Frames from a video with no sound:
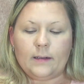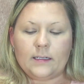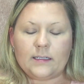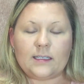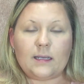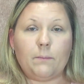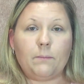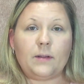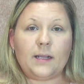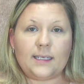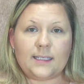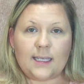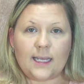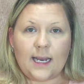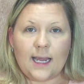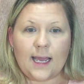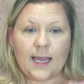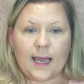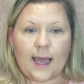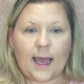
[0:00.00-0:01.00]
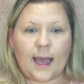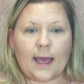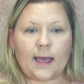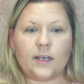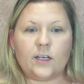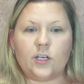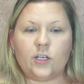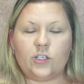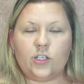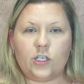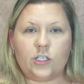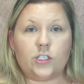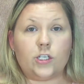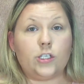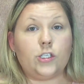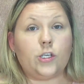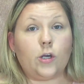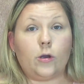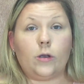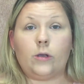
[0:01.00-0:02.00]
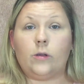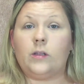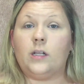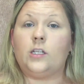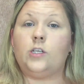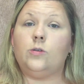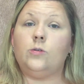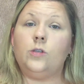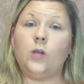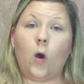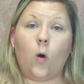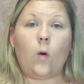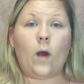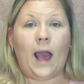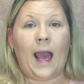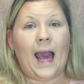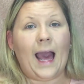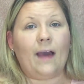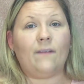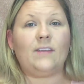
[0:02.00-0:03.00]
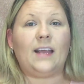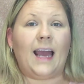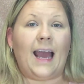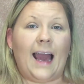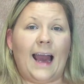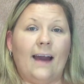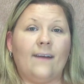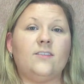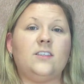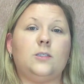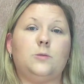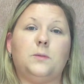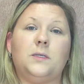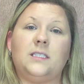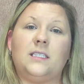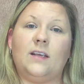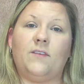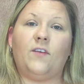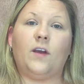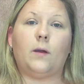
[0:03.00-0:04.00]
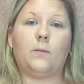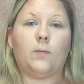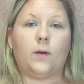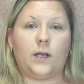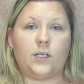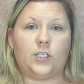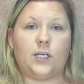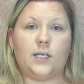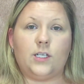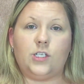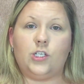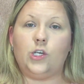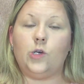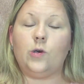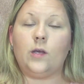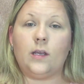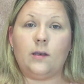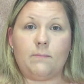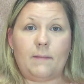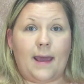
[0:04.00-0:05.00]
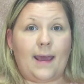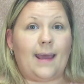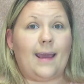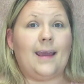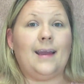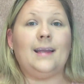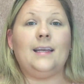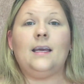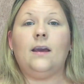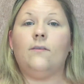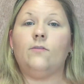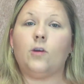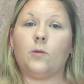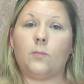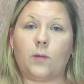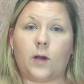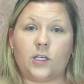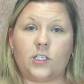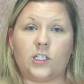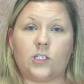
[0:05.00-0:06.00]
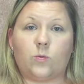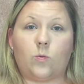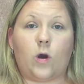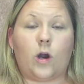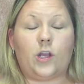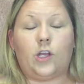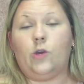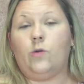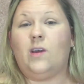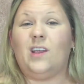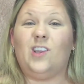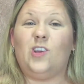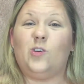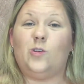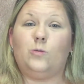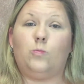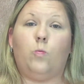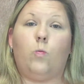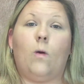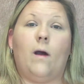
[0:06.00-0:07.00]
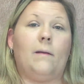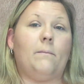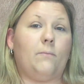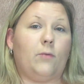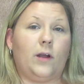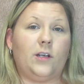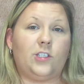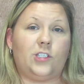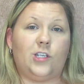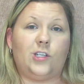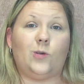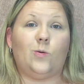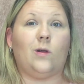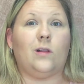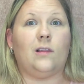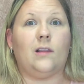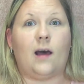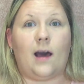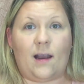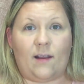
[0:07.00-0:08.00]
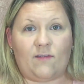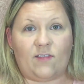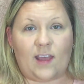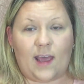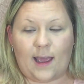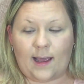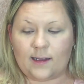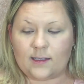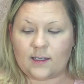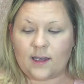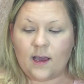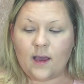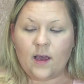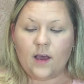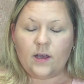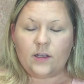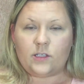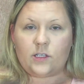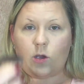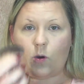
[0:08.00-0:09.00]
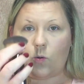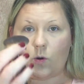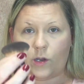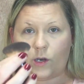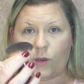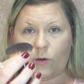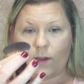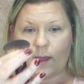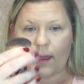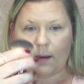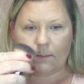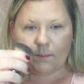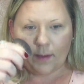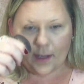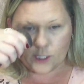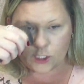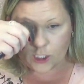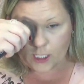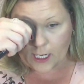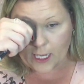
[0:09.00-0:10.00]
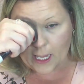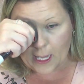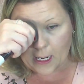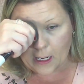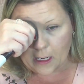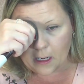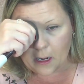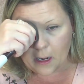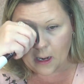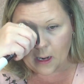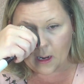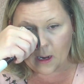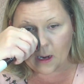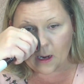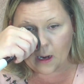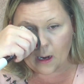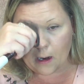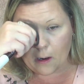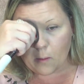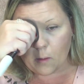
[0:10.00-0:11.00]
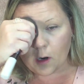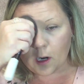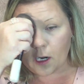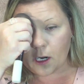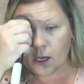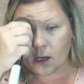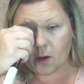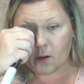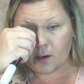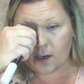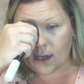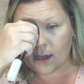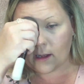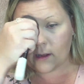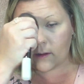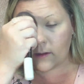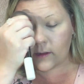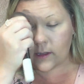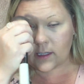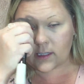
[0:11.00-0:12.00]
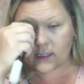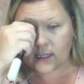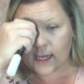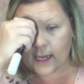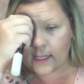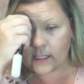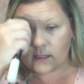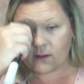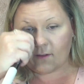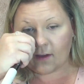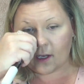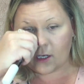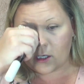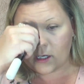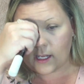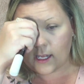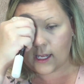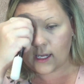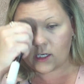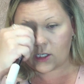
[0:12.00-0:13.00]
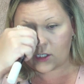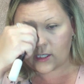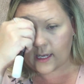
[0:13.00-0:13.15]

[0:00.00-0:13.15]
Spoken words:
simplicity and just to show you that you don't have to have specific brushes. You can make any of your brushes work. You can use one brush to do a lot of things. So we're gonna go ahead and pinch it again, and we're gonna go down the sides of each